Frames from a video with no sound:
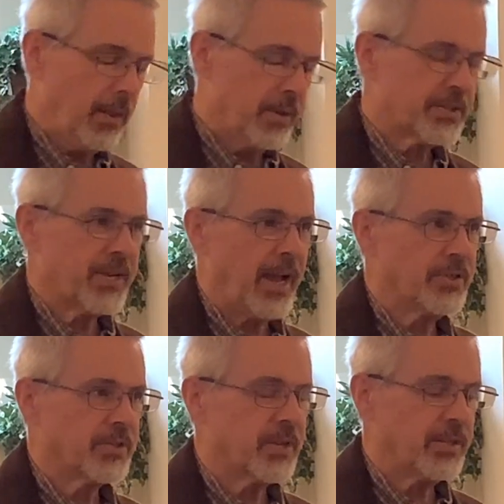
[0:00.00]
The
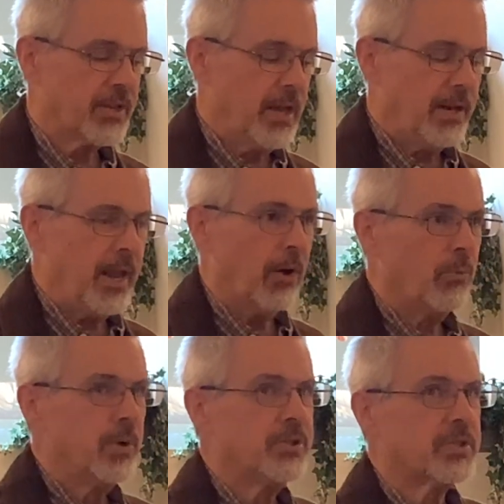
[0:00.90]
Sadducees. Now,
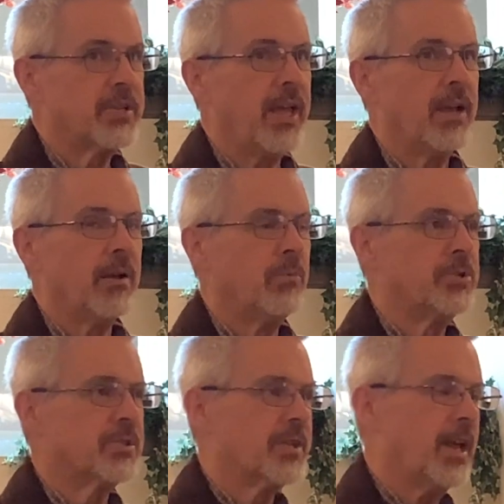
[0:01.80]
we just take,
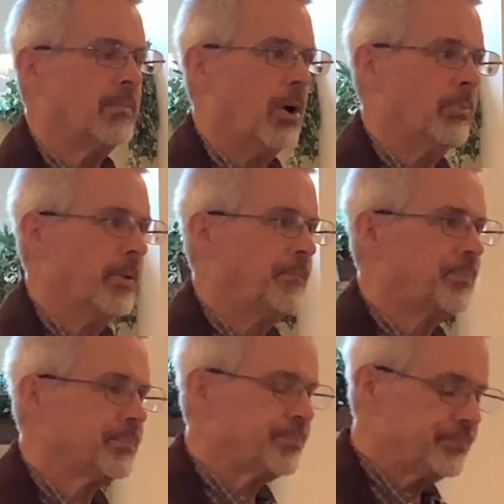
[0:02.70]
we'll just take a moment
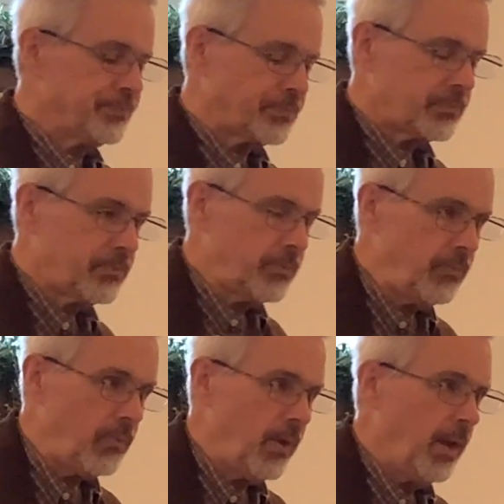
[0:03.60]

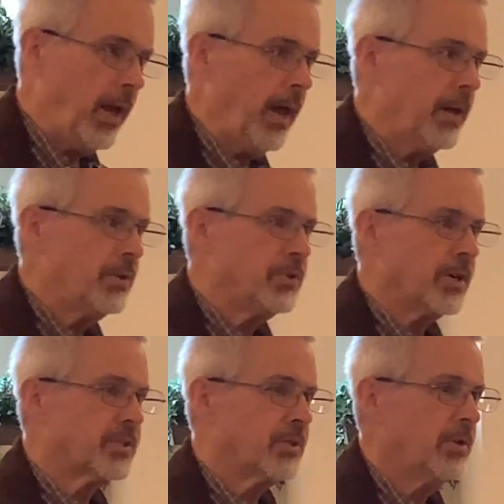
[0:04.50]
and
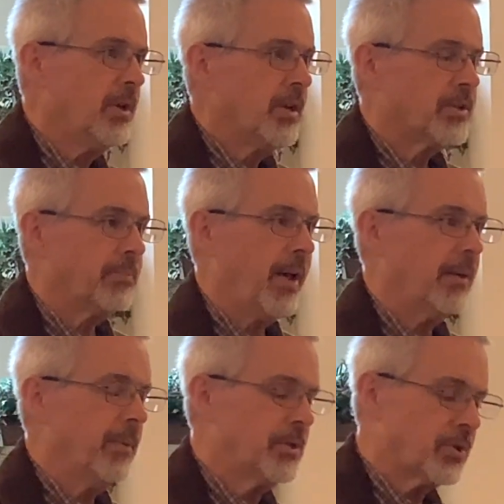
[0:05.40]
just to, to
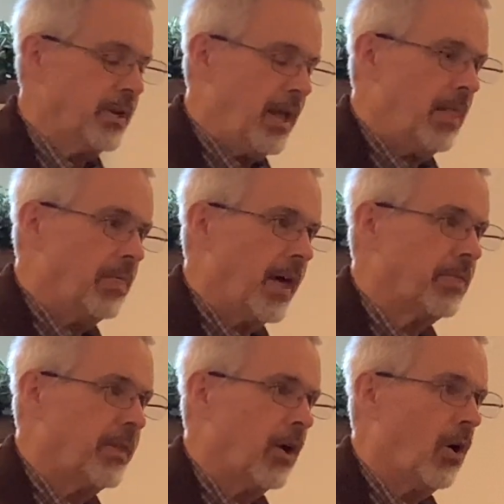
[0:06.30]
make mention
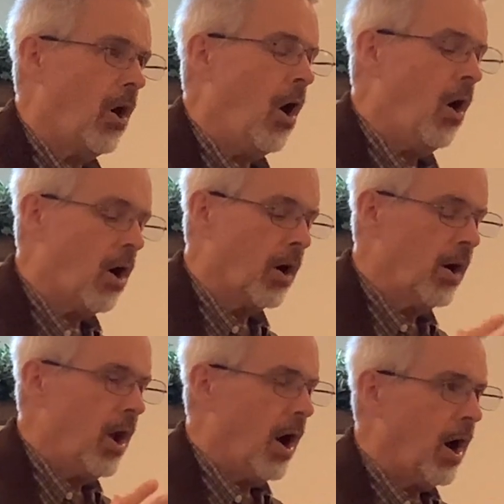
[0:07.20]
that there
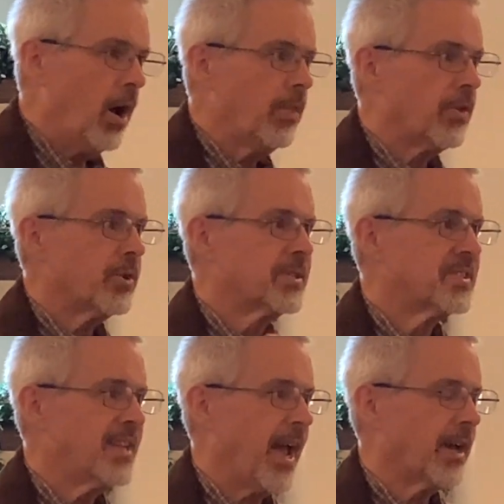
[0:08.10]
are other
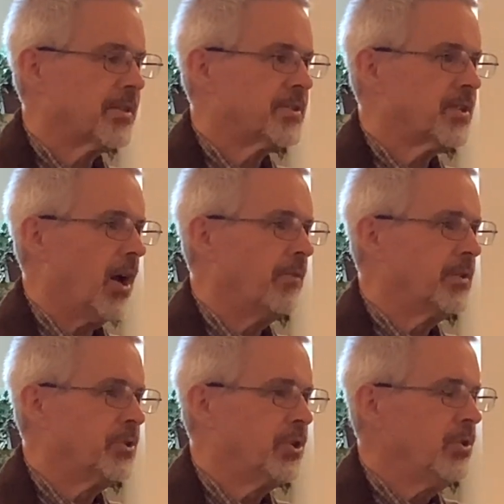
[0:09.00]
sects of
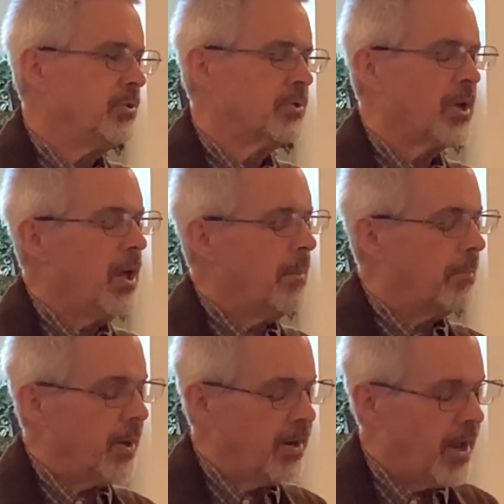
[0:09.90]
the Jews,
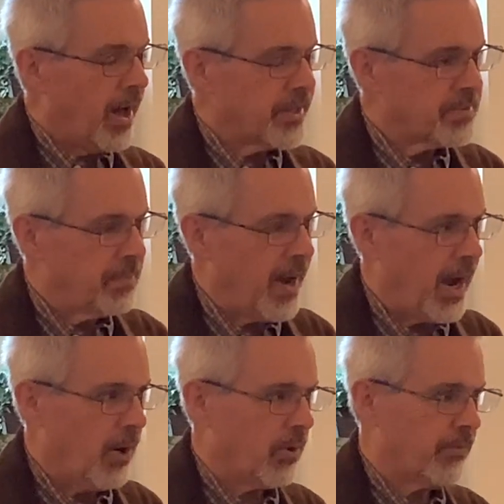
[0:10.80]
but not as
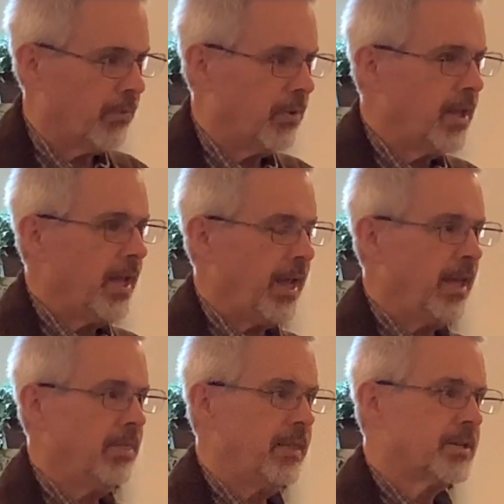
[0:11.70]
powerful
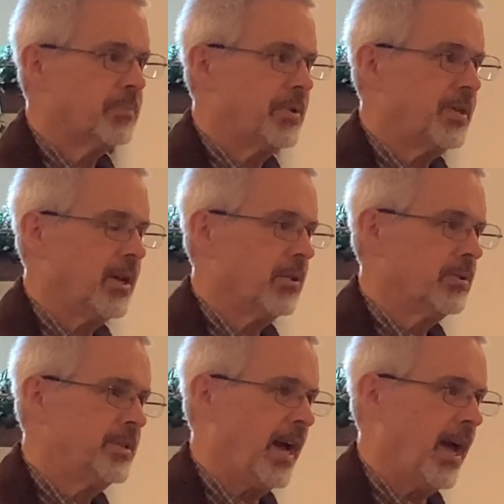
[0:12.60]
in this
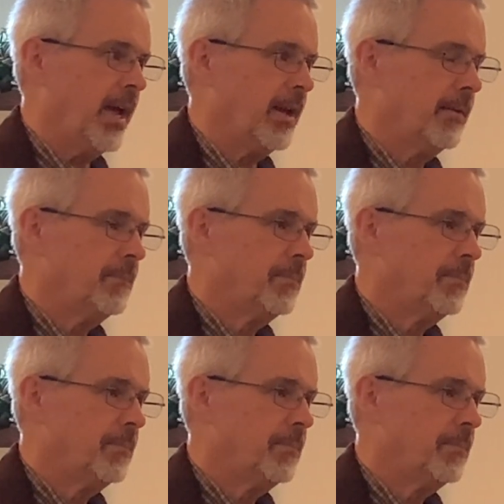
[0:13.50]
particular day.